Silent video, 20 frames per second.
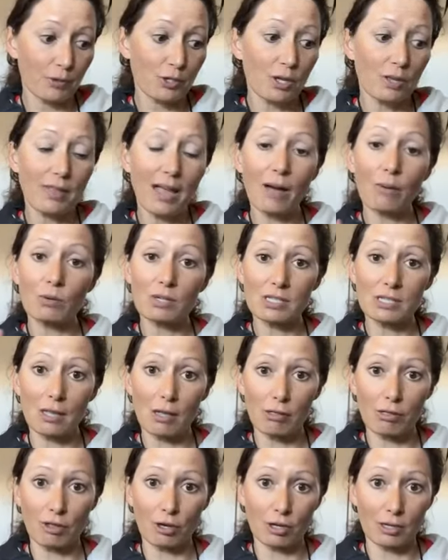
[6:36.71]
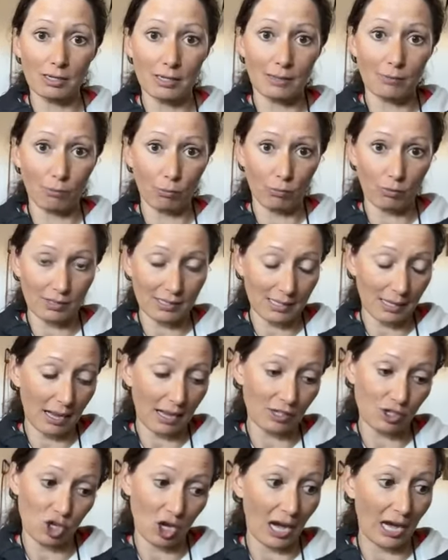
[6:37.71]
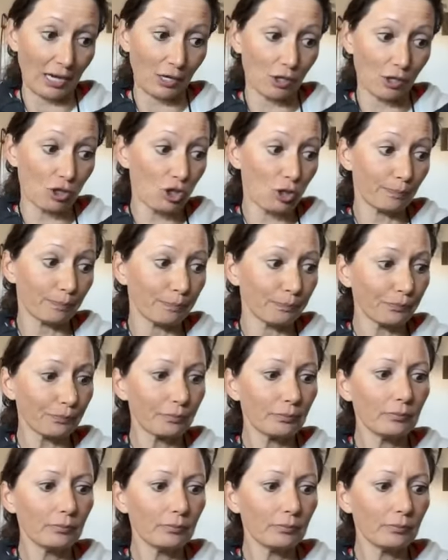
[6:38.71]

So that was the third change.